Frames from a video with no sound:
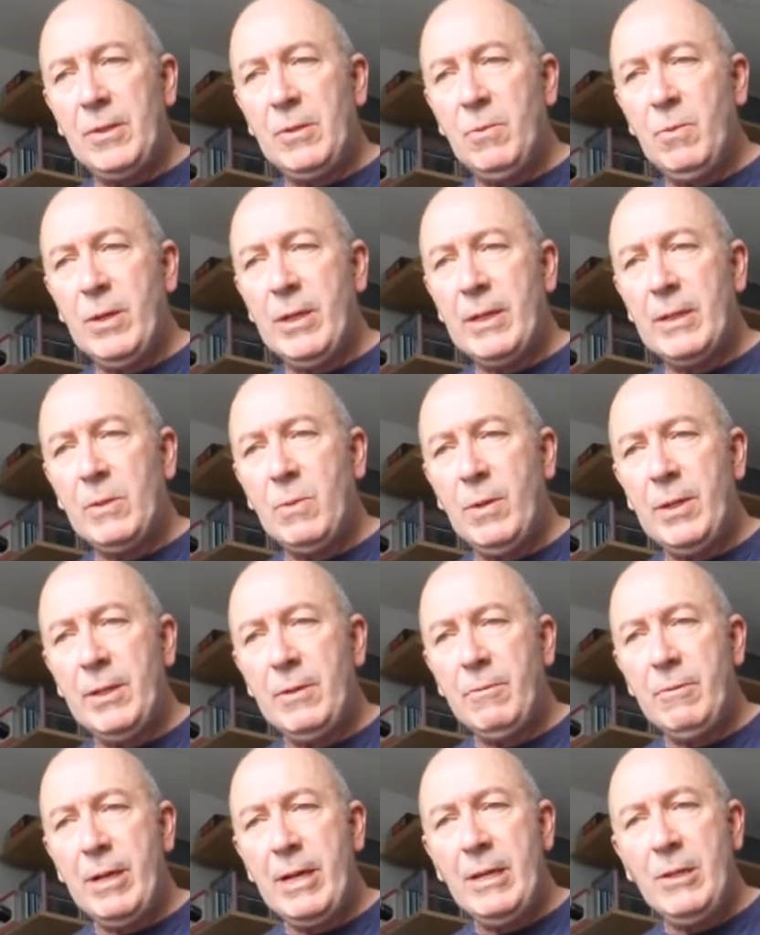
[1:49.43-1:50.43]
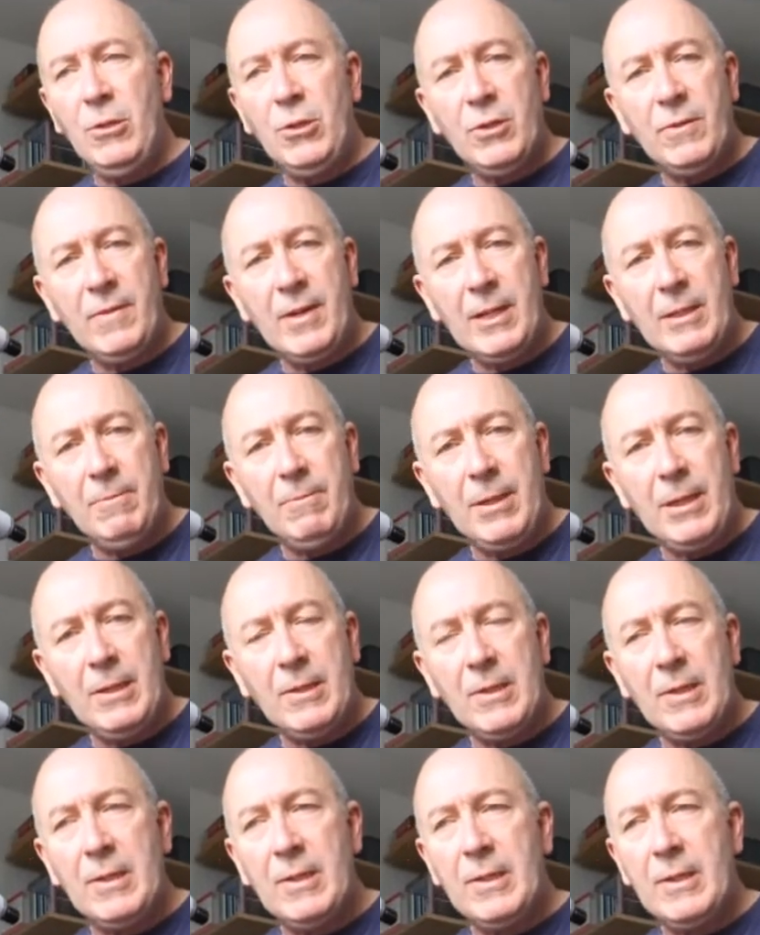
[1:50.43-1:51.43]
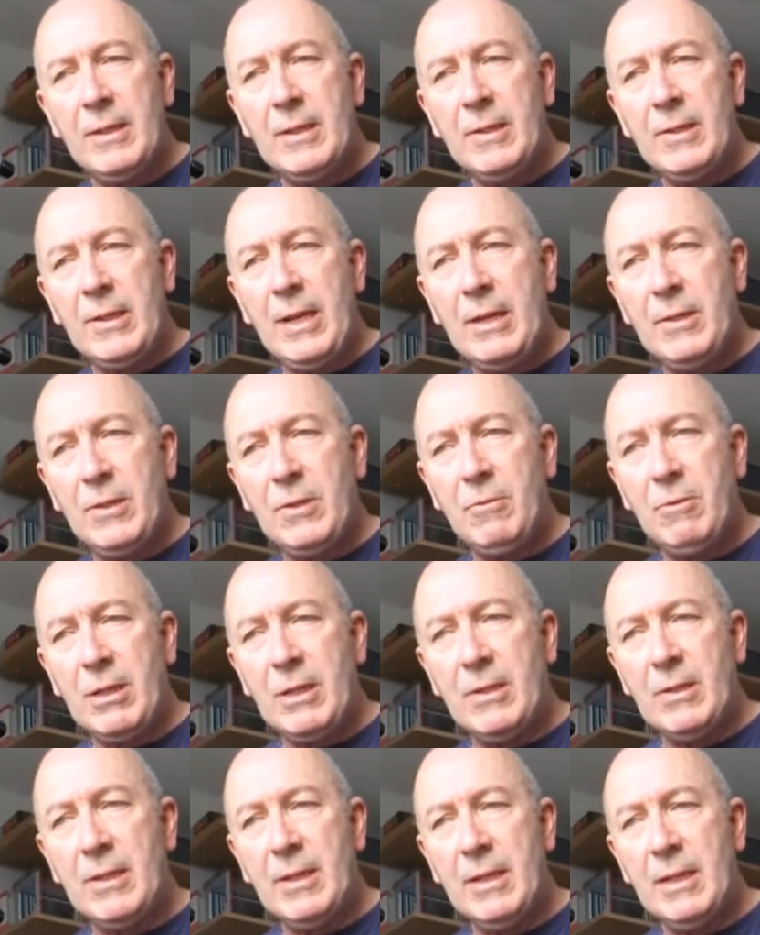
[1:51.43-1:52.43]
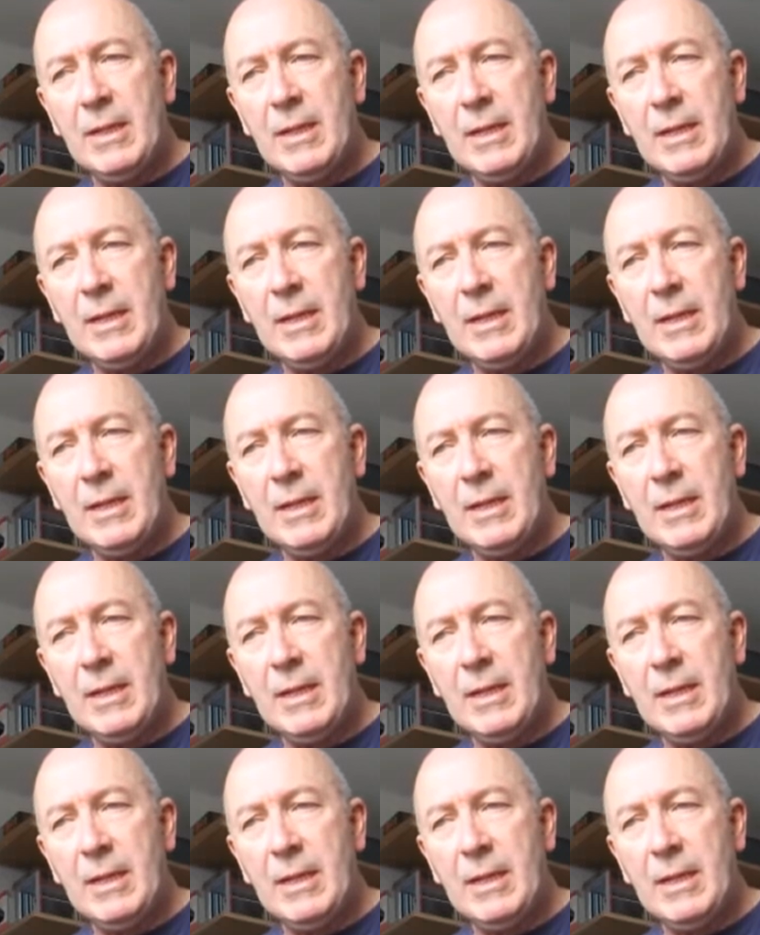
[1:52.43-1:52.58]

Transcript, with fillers: to work with a range of eyepieces and accessories.